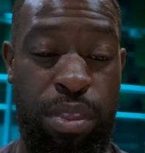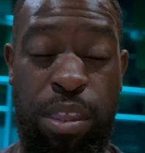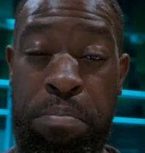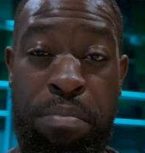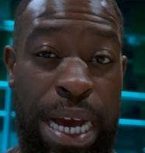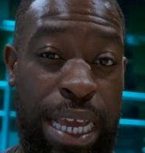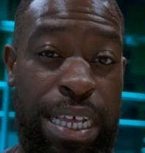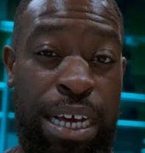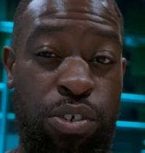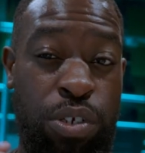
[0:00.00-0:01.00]
they might
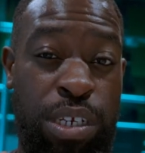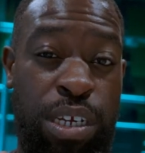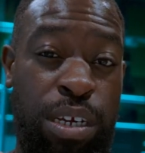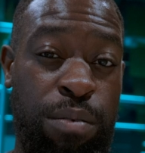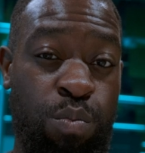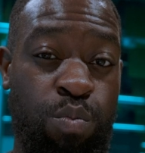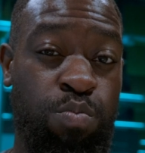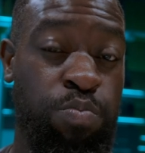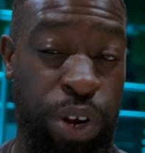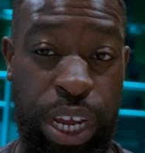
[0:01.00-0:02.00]
actually
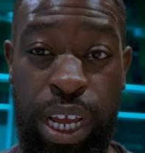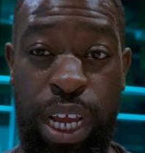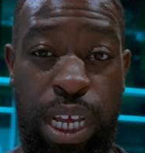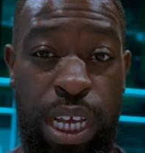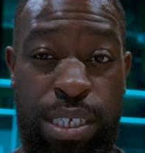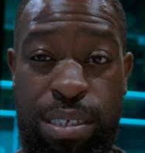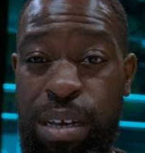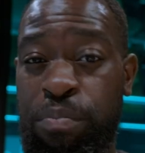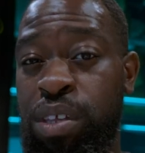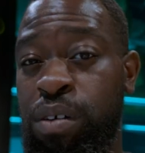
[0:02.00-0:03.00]
bring
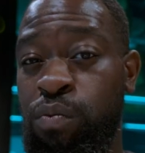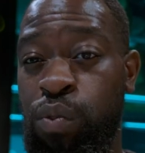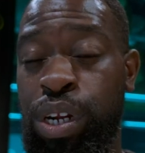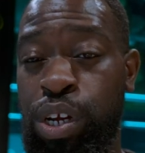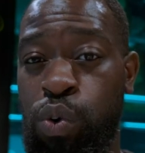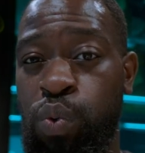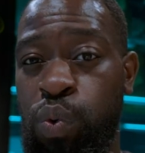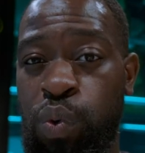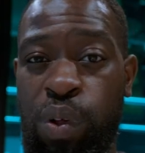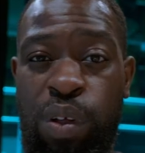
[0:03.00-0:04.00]
something really
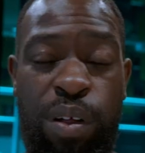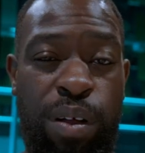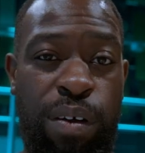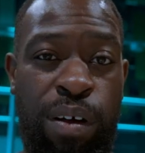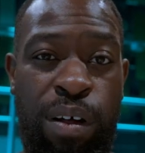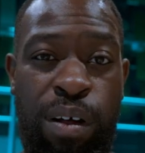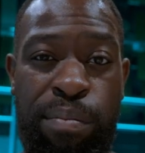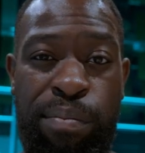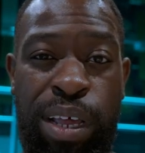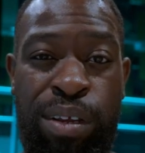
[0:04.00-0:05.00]
cool
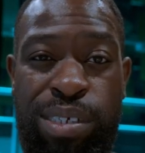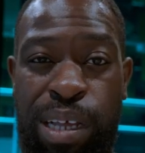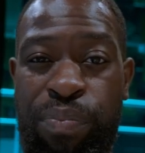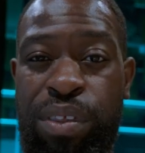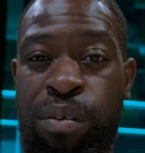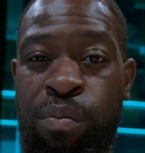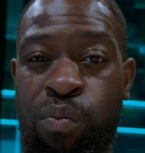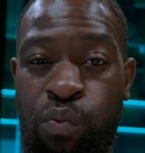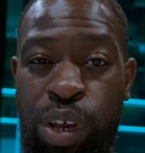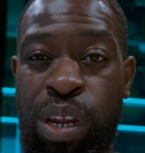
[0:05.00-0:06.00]
and
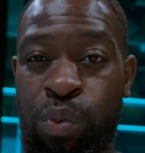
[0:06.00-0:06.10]
something really,